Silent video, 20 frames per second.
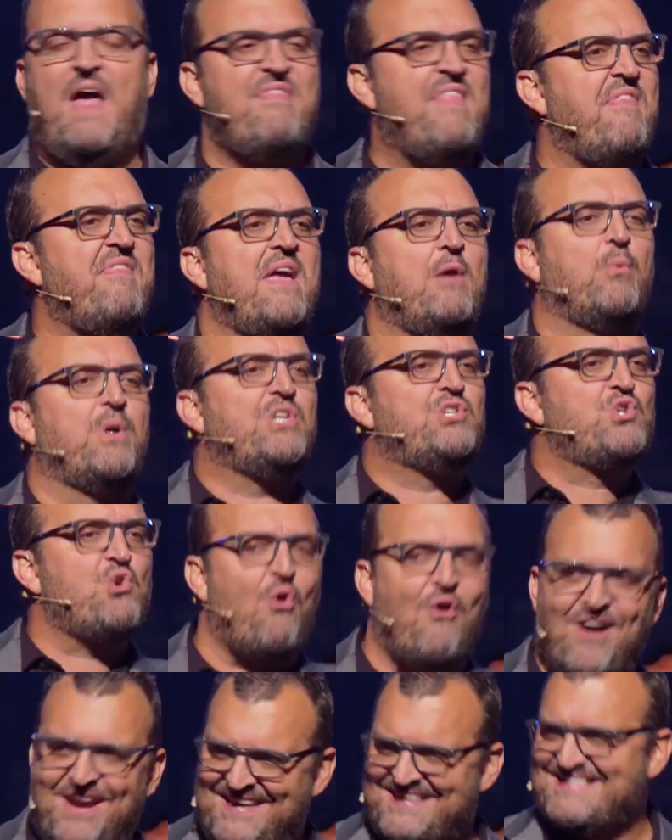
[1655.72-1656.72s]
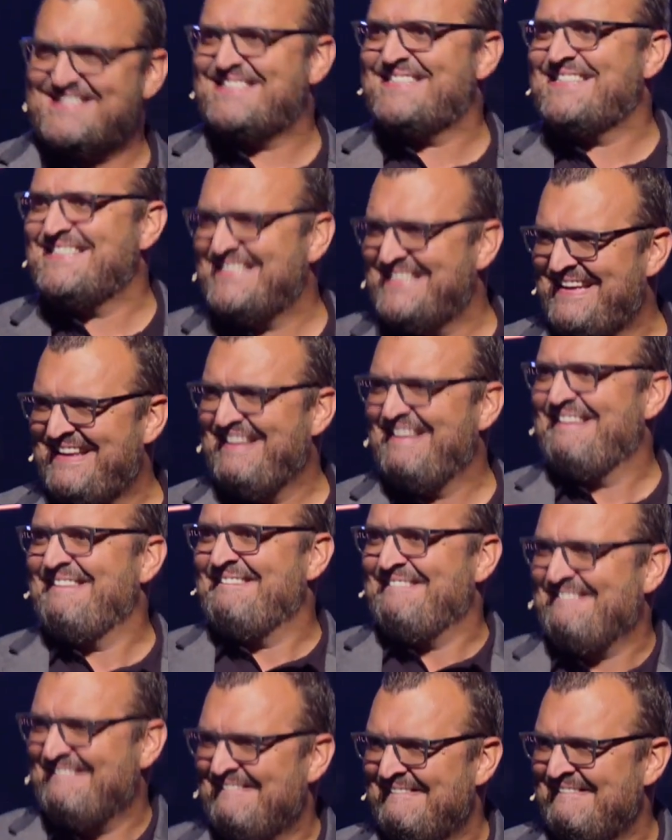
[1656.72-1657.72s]
and then they rejoice
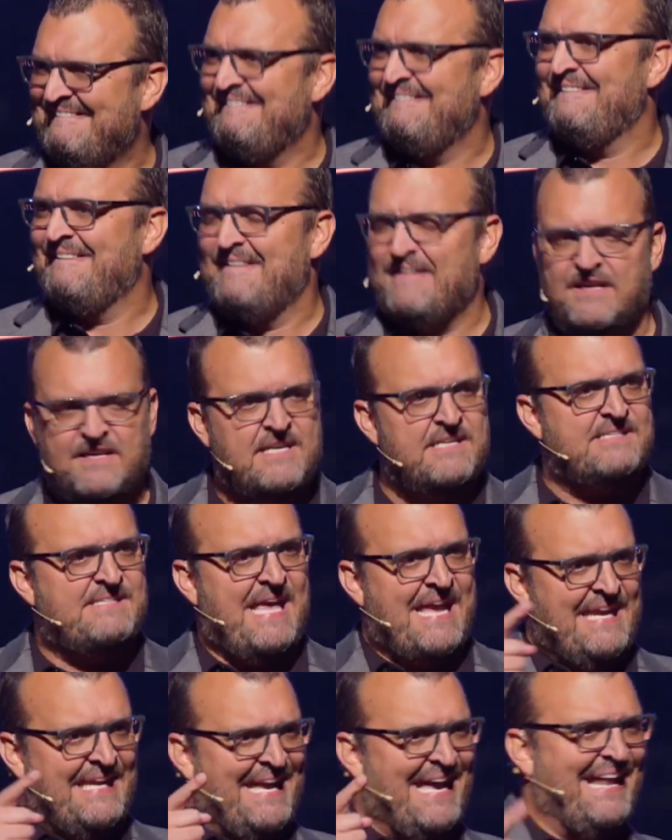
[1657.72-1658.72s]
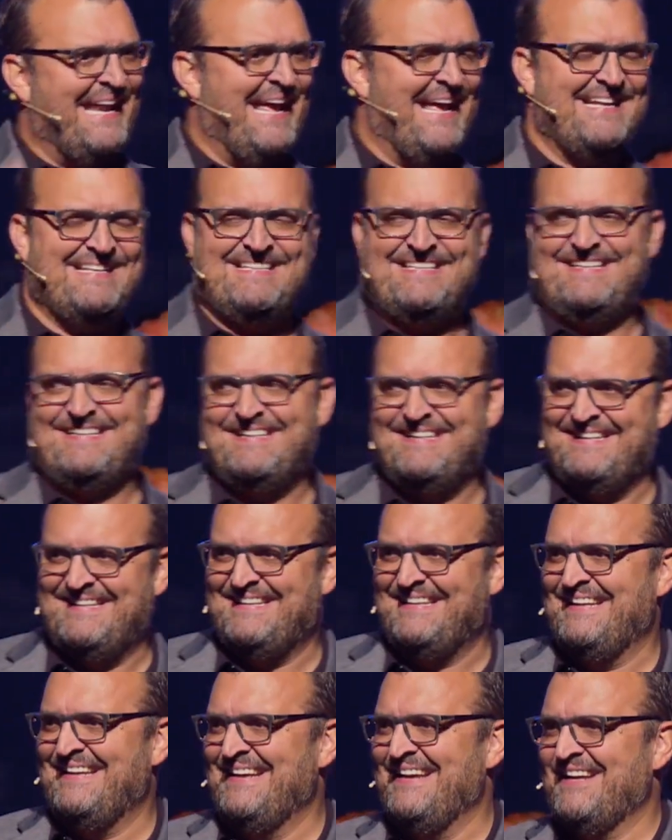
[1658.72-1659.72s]
because they get it,
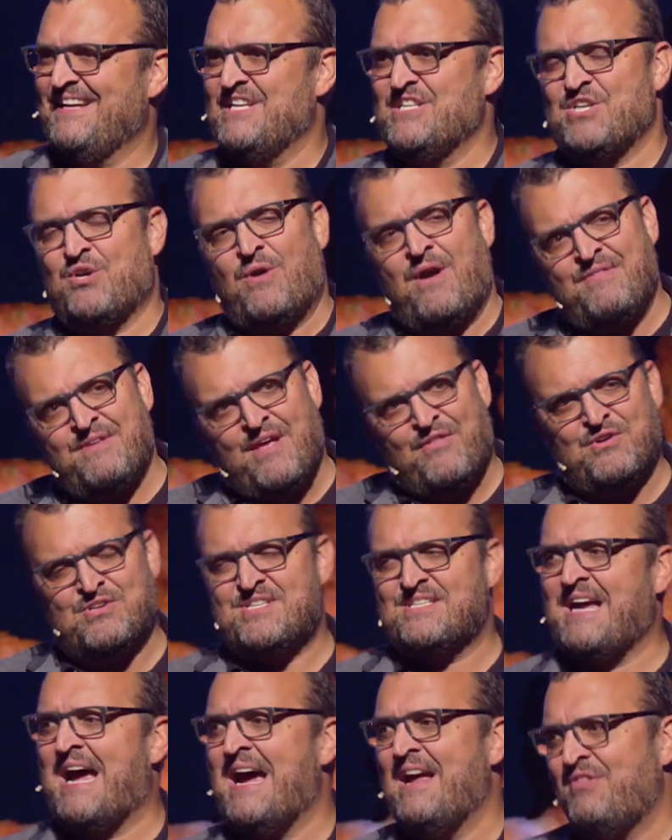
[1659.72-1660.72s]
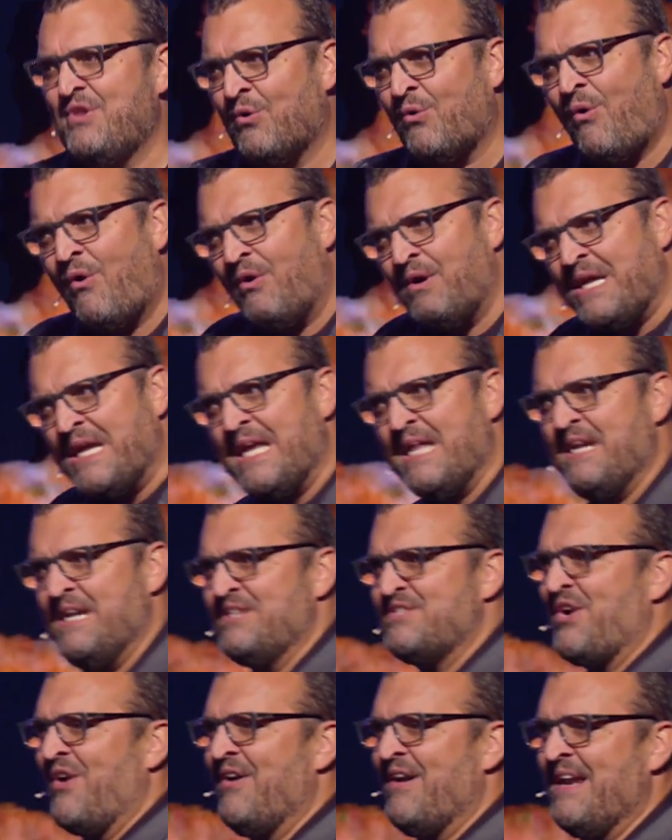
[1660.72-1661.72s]
because they're on the other side. They're already in
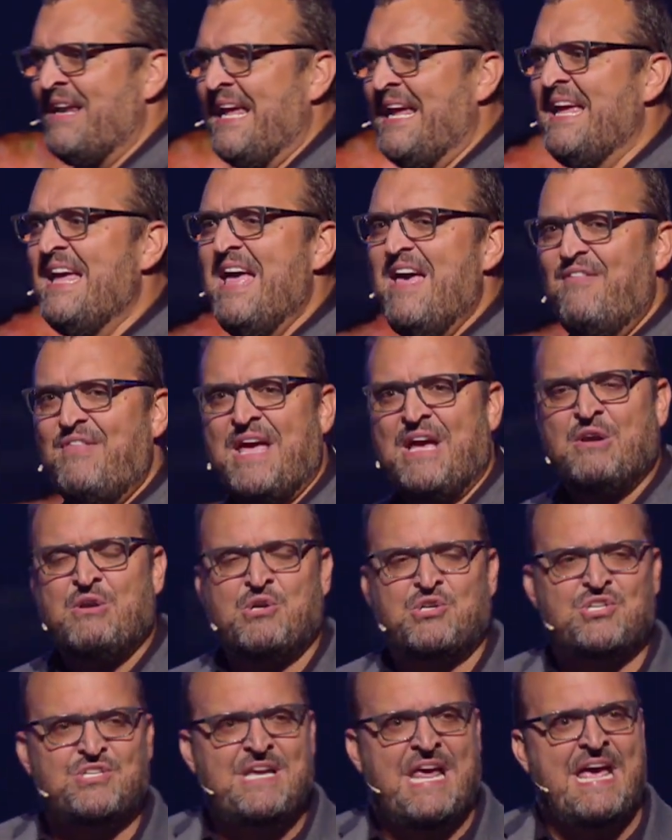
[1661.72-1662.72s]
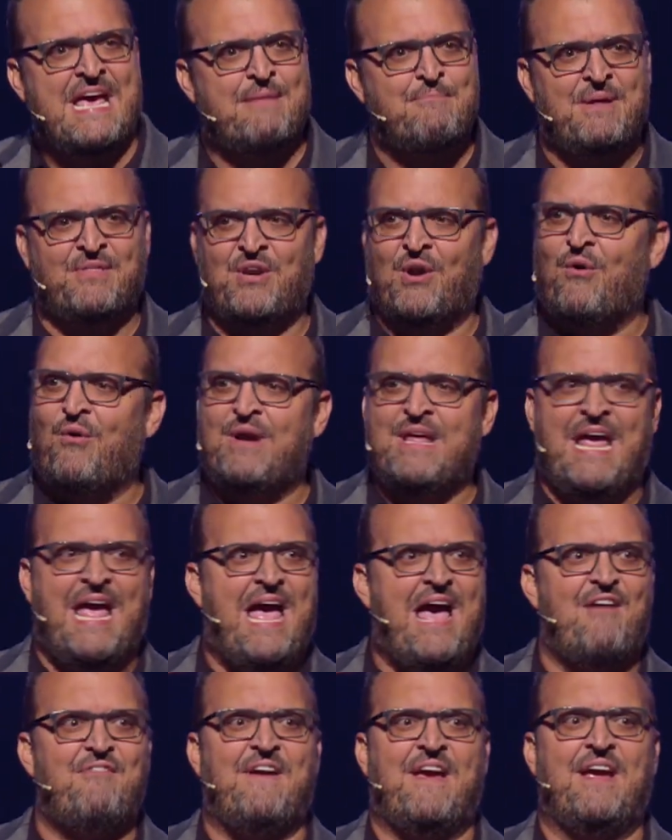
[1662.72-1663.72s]
eternity. They understand, but they're already
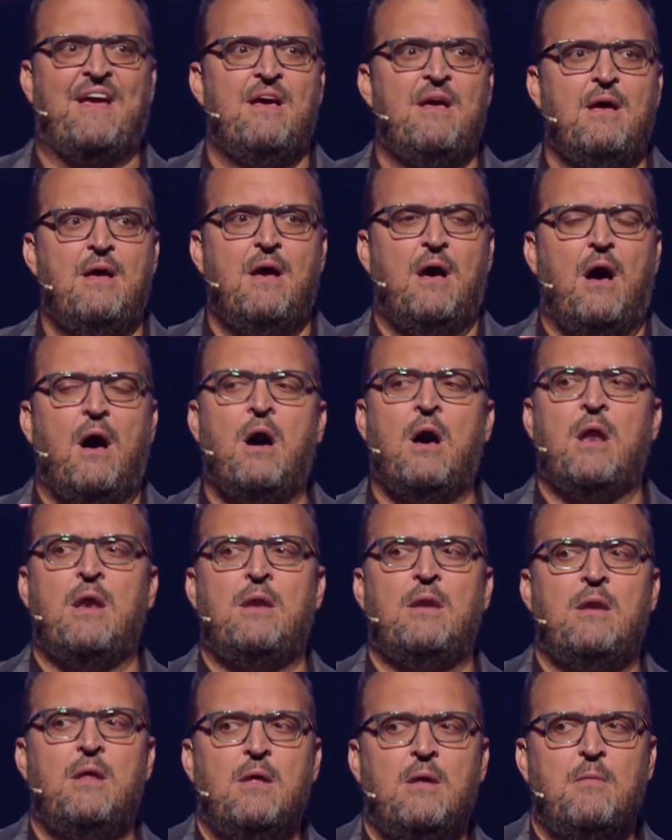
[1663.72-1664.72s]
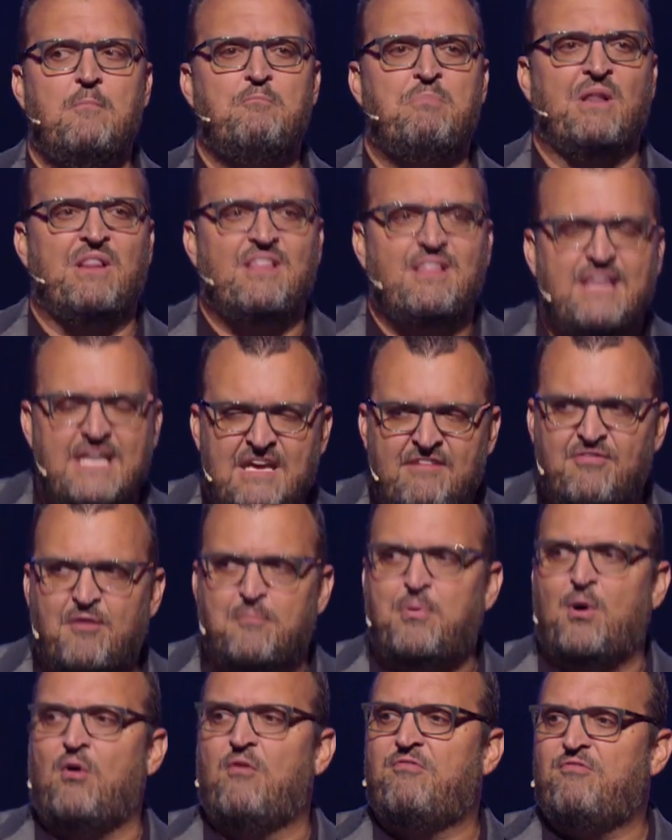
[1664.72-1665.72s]
having
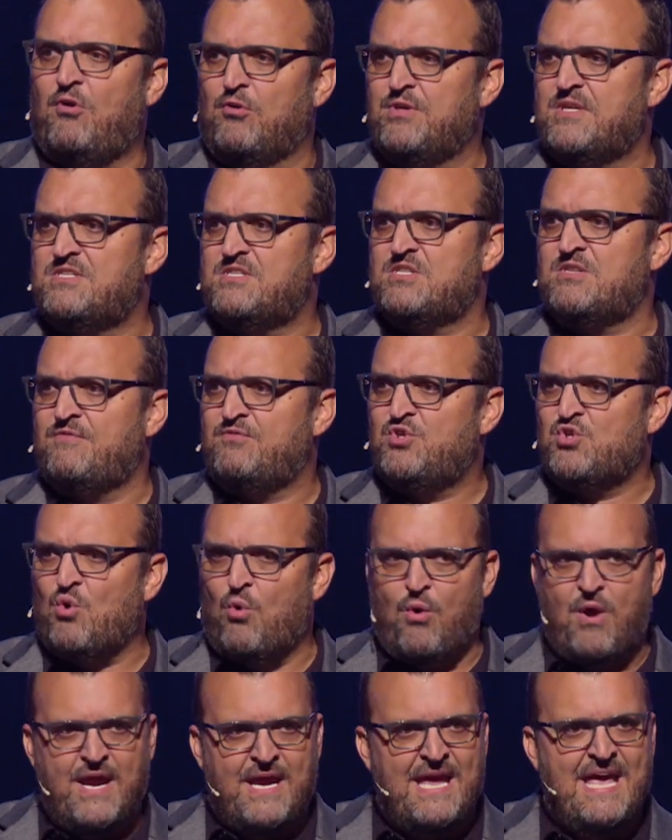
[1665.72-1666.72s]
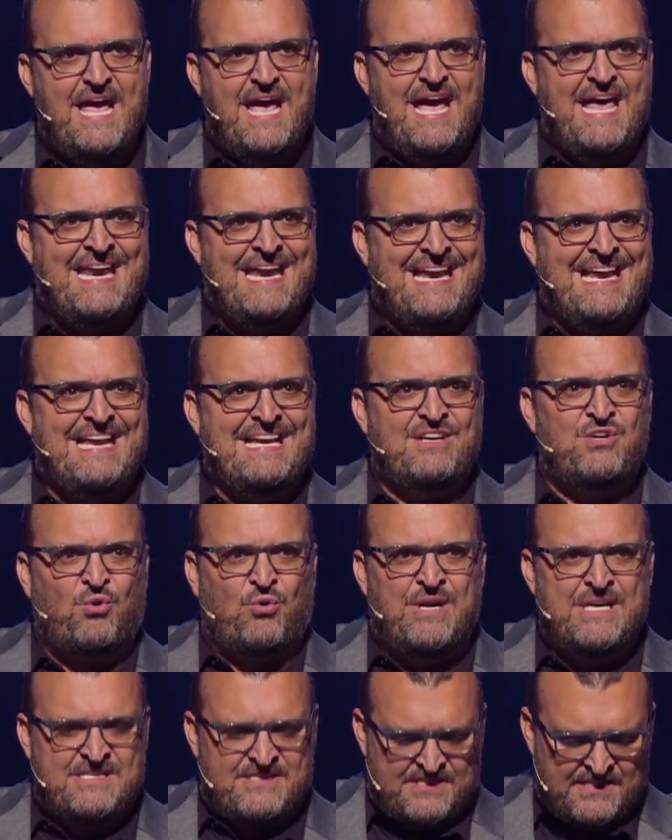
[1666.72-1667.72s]
unbelievable fullnesses of joy, and it
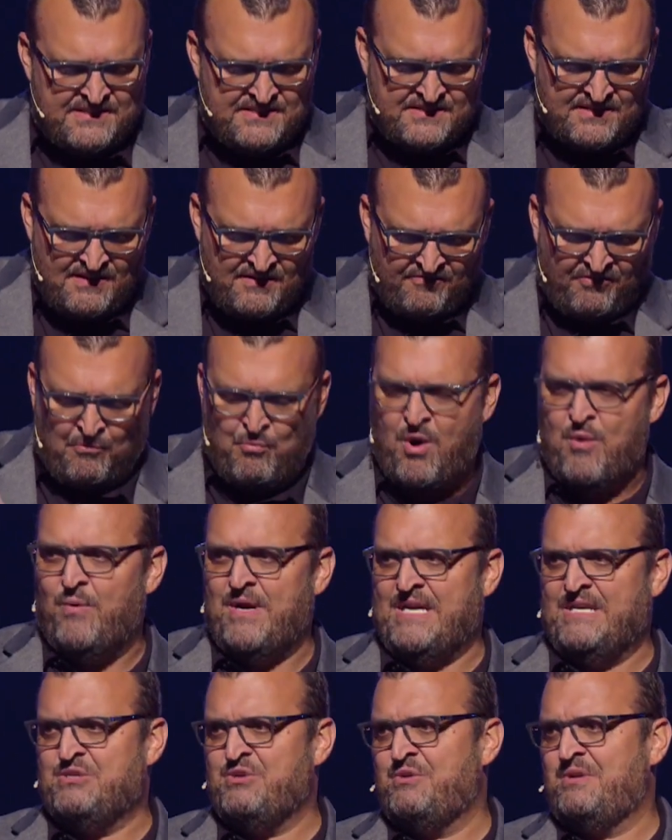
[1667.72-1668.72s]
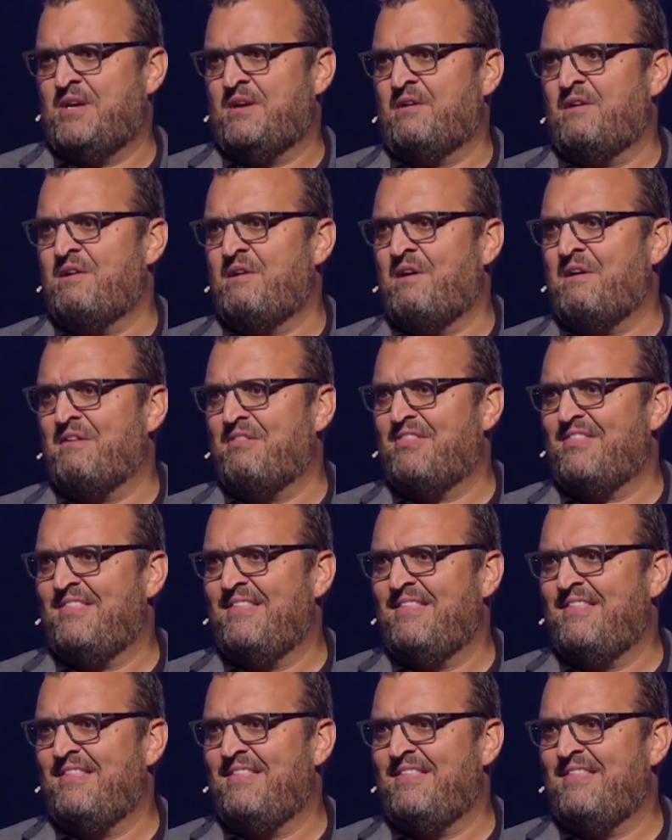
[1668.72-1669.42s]
increases from what we do here on earth.